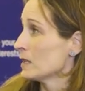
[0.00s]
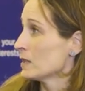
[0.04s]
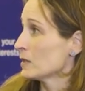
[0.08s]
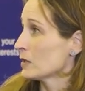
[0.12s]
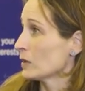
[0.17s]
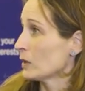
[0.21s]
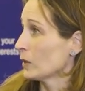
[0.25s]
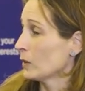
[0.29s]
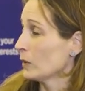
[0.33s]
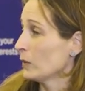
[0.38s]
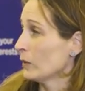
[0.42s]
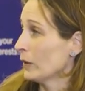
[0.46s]

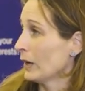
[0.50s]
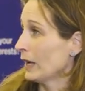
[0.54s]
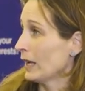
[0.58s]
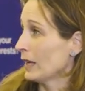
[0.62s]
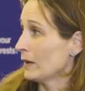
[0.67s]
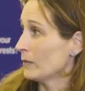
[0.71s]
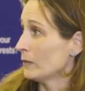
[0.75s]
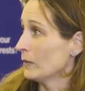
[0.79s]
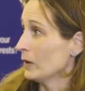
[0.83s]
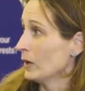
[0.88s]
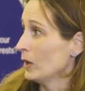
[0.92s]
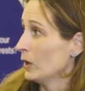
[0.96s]
So
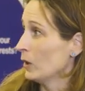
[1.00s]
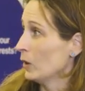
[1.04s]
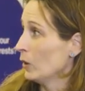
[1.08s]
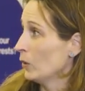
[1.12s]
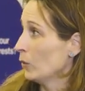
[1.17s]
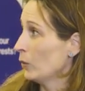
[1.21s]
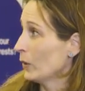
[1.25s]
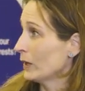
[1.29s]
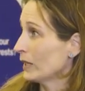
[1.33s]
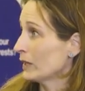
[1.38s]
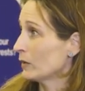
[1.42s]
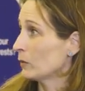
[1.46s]
um,
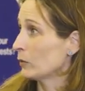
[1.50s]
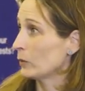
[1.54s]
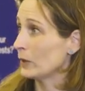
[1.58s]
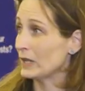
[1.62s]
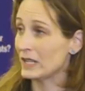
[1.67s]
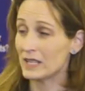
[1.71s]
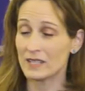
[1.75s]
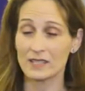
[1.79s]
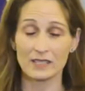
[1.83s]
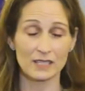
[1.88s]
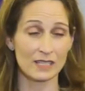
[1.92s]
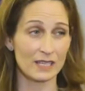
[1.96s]
what did
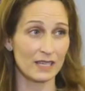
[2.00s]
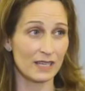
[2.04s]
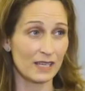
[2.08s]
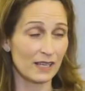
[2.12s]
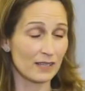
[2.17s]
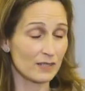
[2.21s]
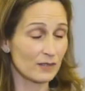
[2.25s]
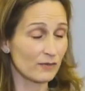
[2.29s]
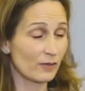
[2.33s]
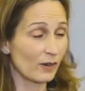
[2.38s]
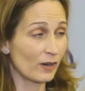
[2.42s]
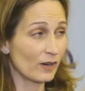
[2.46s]
we see
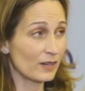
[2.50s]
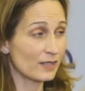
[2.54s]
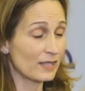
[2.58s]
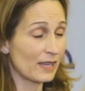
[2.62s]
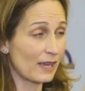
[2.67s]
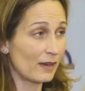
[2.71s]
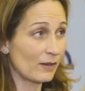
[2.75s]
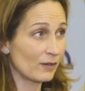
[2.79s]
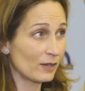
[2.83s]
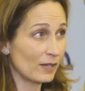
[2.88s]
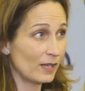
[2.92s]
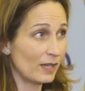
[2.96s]
as far as
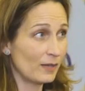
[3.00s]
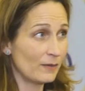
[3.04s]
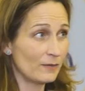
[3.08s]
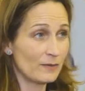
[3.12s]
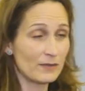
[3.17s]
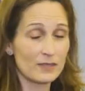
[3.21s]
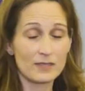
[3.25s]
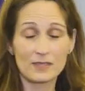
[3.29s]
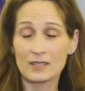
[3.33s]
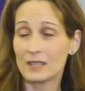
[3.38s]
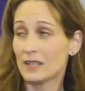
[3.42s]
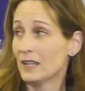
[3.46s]

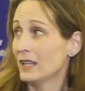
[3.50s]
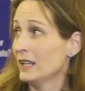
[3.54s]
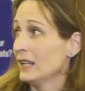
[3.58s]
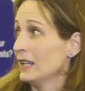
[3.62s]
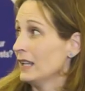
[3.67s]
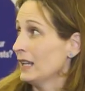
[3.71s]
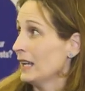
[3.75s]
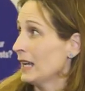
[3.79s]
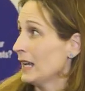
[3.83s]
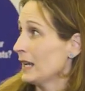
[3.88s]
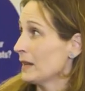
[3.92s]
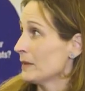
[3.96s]
outcomes?
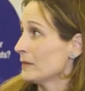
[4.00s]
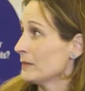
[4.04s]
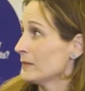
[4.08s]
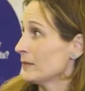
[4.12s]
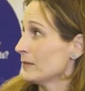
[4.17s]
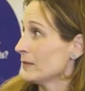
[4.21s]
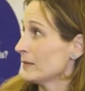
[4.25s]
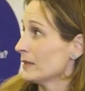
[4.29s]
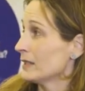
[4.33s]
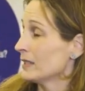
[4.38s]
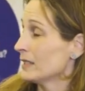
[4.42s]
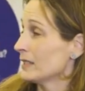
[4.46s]

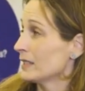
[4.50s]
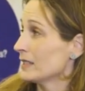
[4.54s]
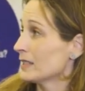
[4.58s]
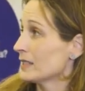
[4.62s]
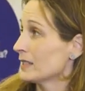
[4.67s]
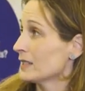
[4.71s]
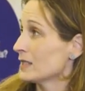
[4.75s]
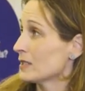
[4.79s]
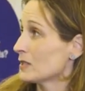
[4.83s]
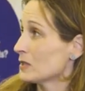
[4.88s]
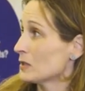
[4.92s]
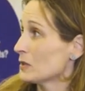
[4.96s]
Um,
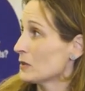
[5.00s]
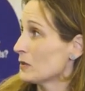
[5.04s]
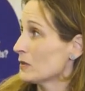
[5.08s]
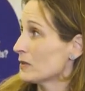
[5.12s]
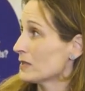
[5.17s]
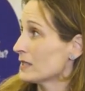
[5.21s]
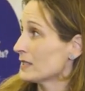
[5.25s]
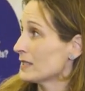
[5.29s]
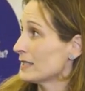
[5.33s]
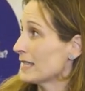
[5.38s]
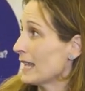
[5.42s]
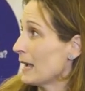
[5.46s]
The
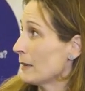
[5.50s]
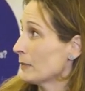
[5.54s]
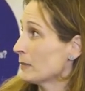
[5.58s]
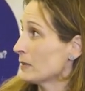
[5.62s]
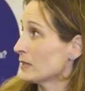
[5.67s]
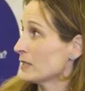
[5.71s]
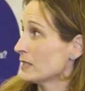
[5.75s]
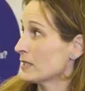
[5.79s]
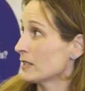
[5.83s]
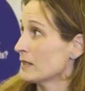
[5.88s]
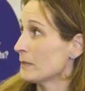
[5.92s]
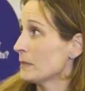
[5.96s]
students
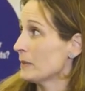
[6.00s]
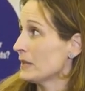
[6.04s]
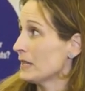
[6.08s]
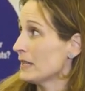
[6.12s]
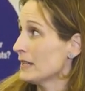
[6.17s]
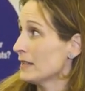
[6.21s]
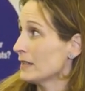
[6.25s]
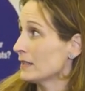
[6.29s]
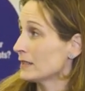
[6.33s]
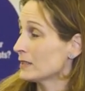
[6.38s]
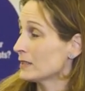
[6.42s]
adapted to, the be